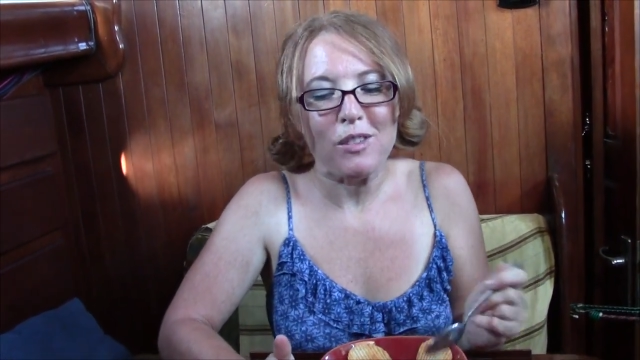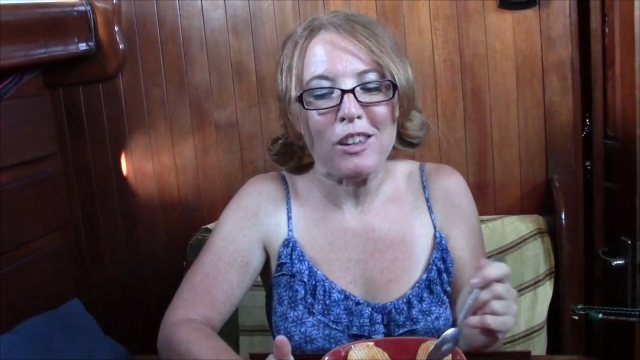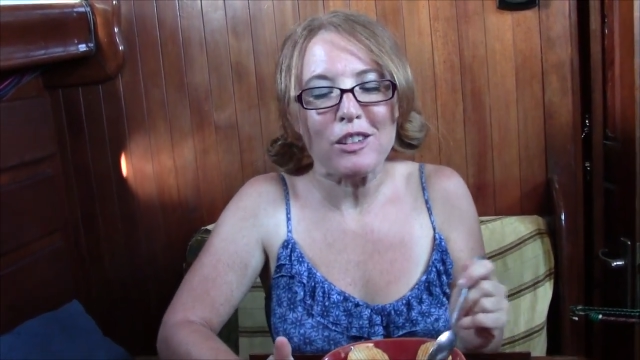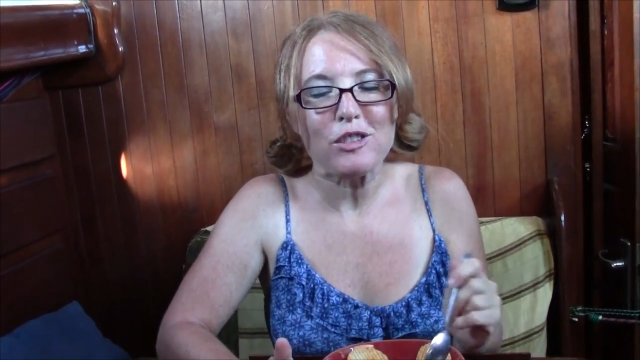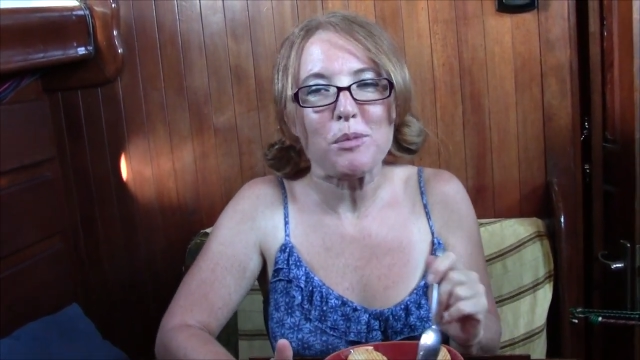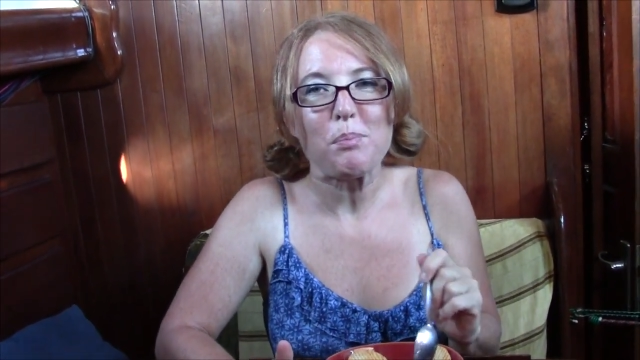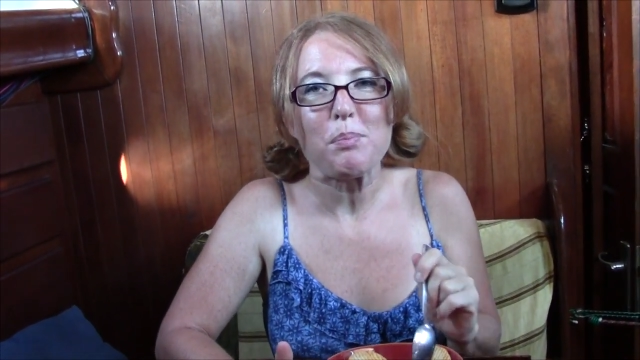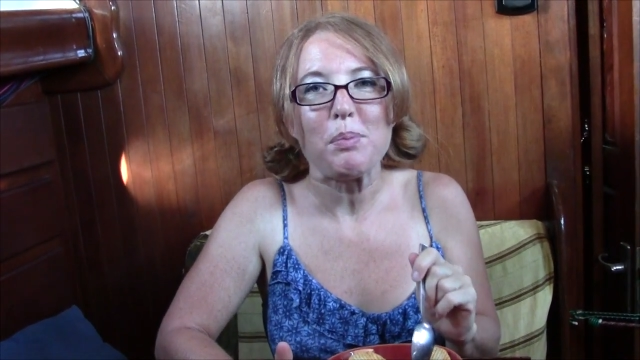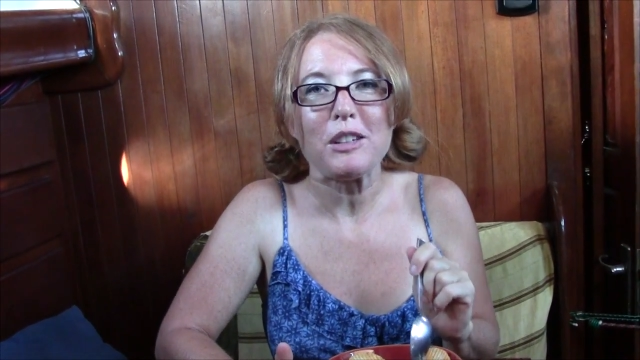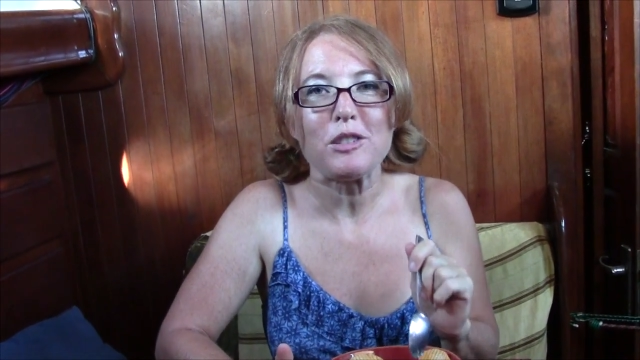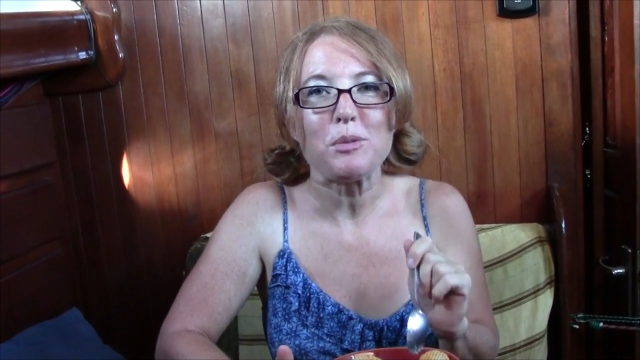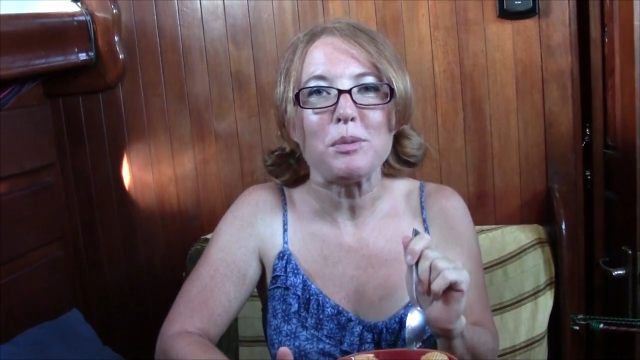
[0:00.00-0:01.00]
That's the
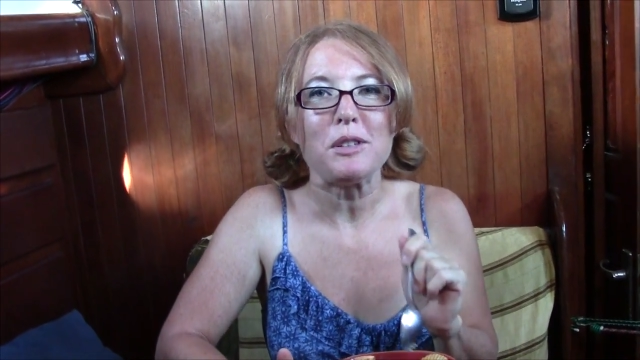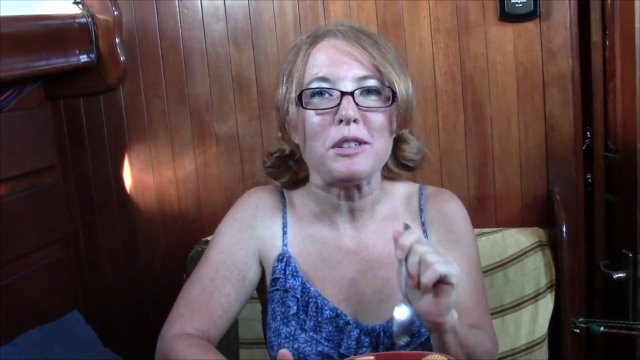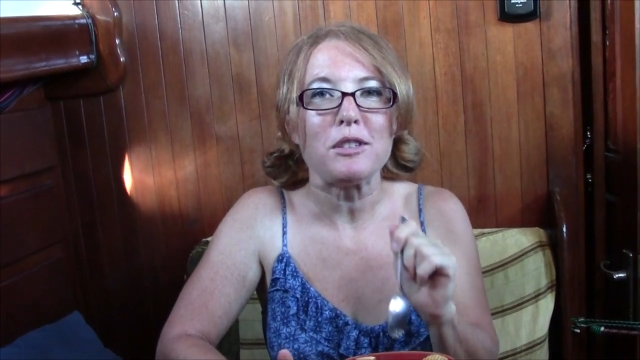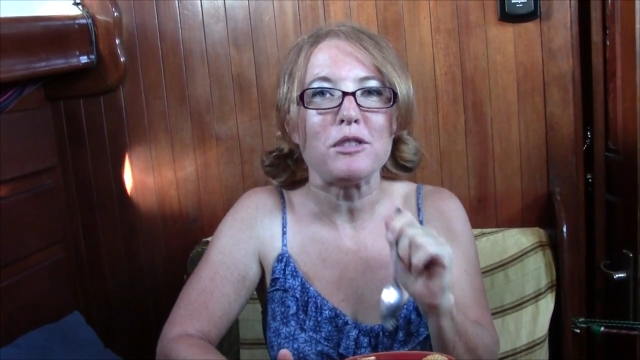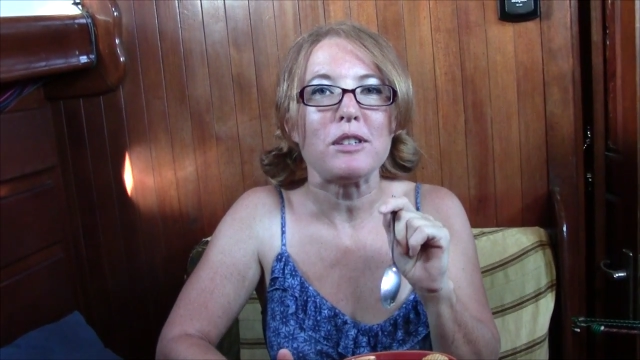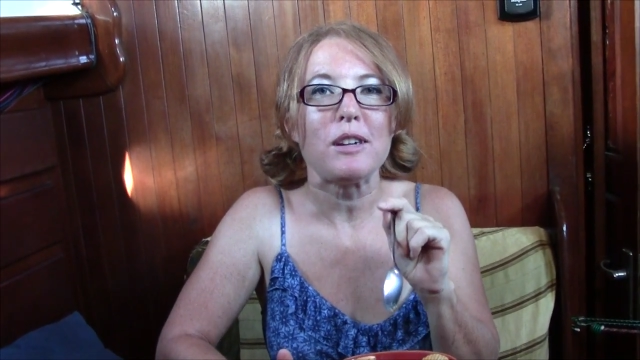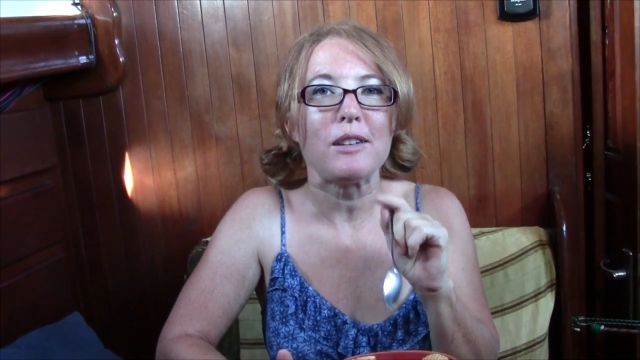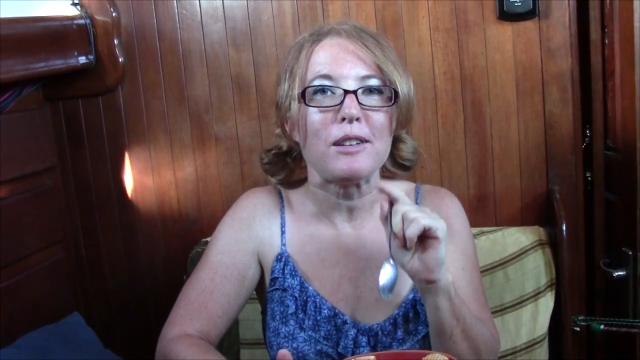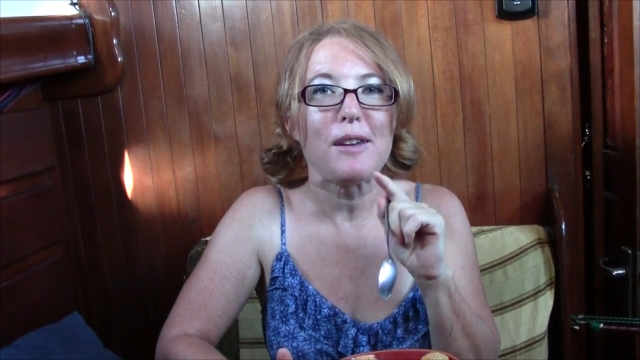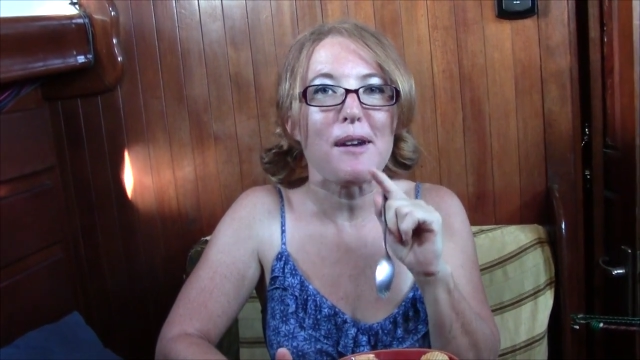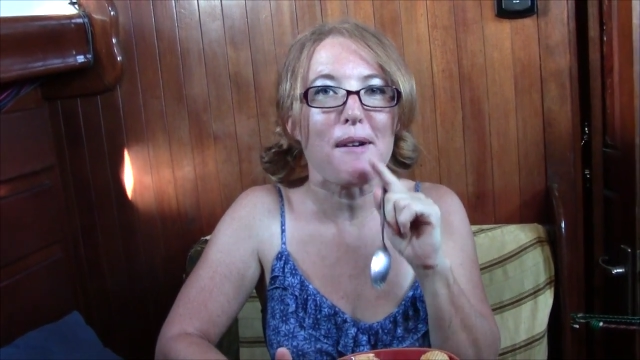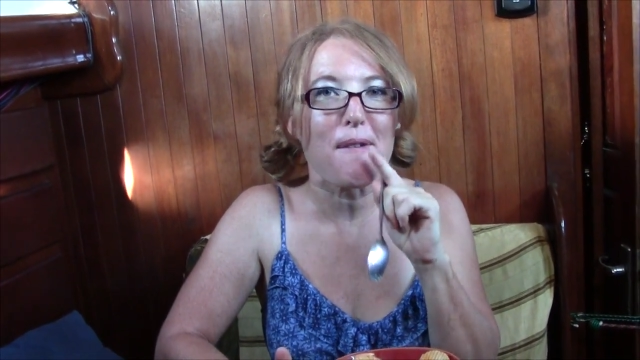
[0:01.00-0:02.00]
best potato salad
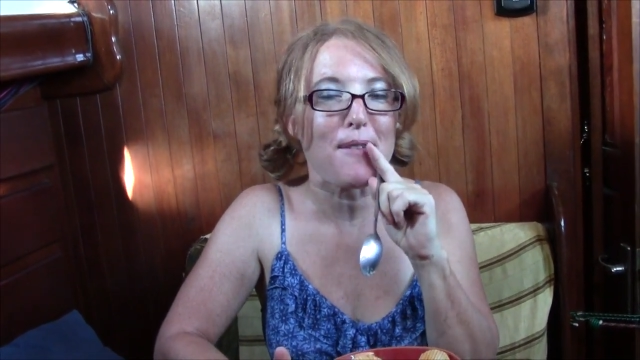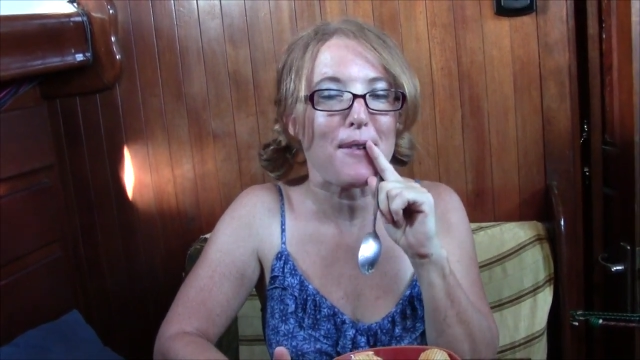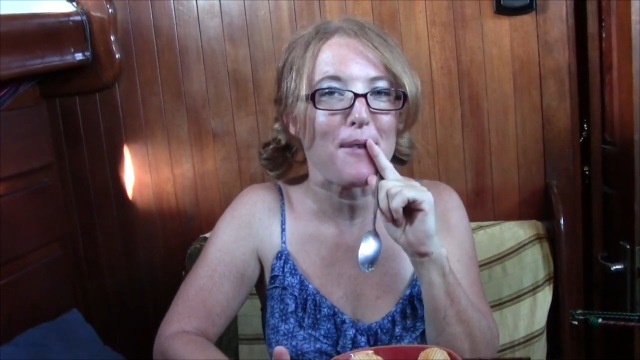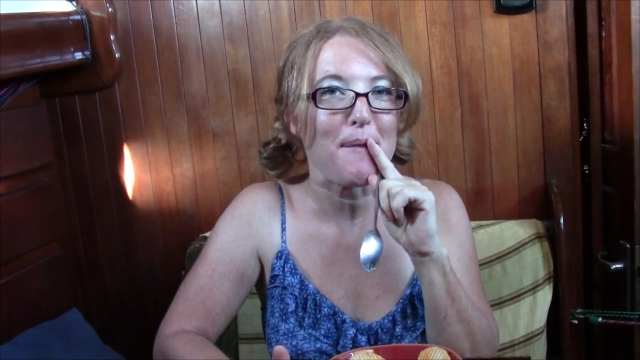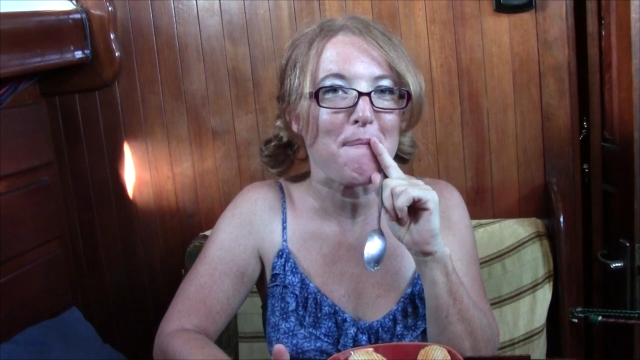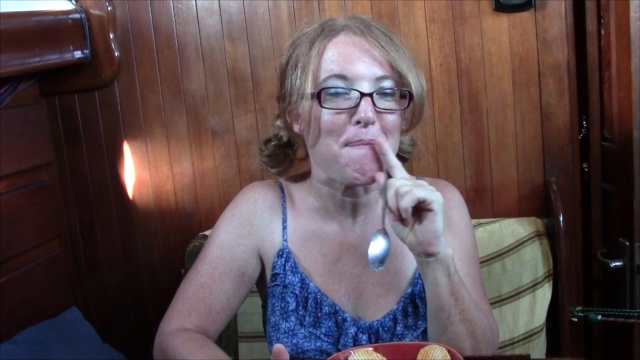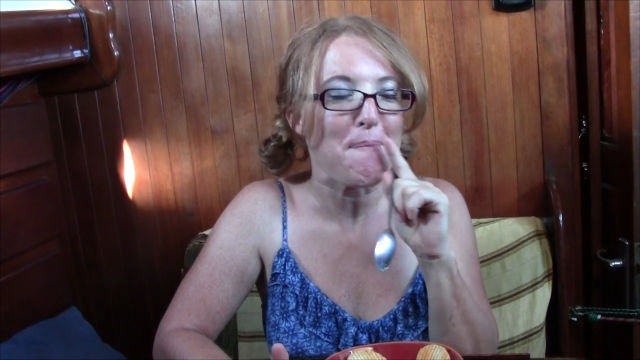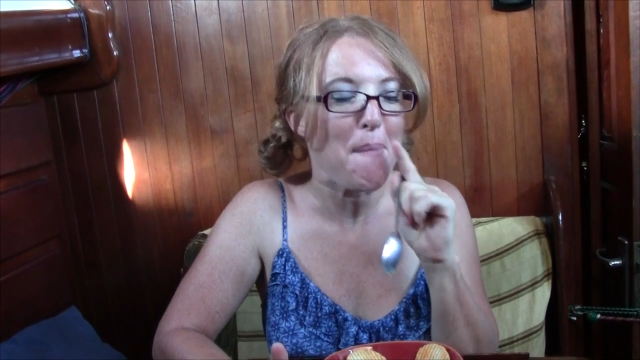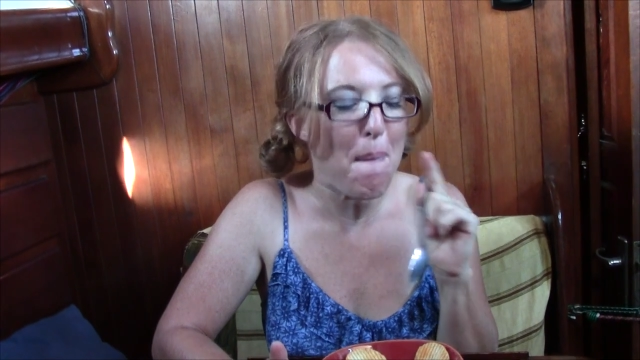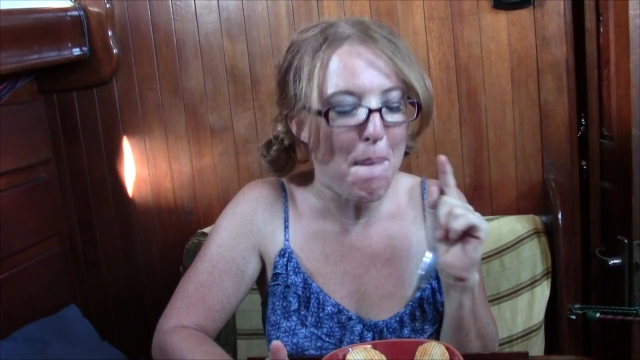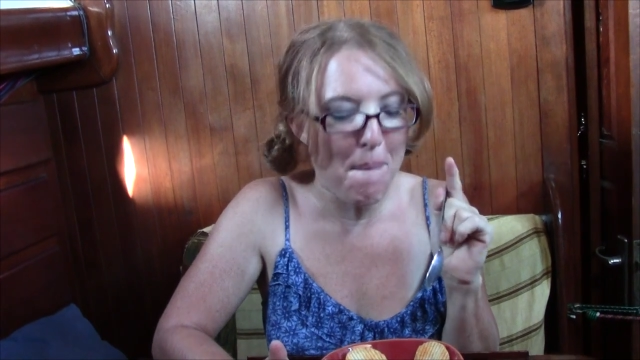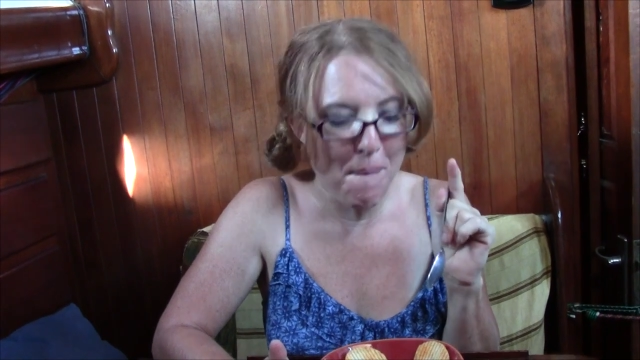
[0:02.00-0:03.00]
ever.
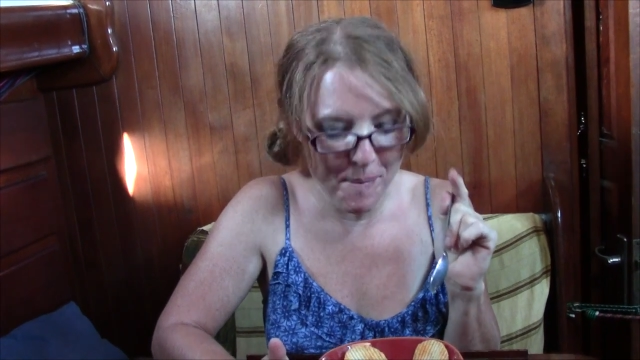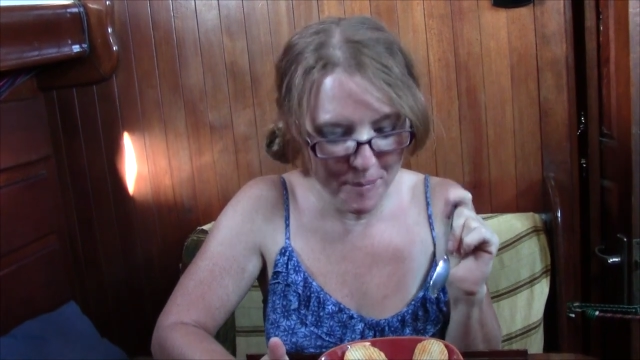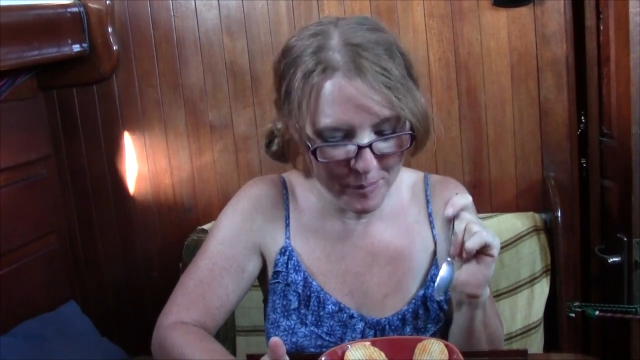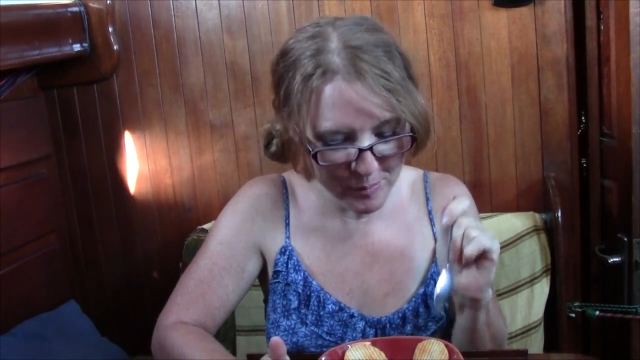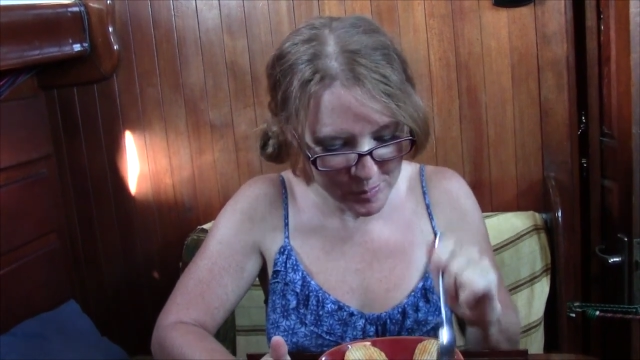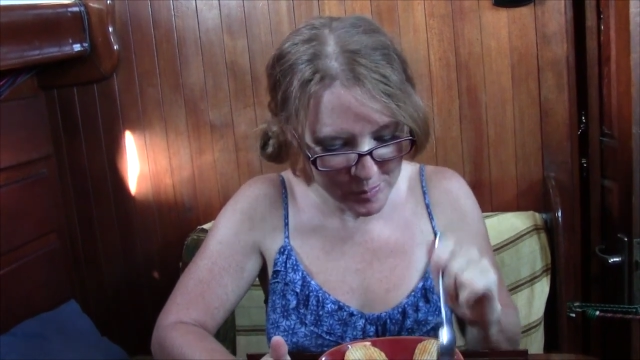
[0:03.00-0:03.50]
Mmm.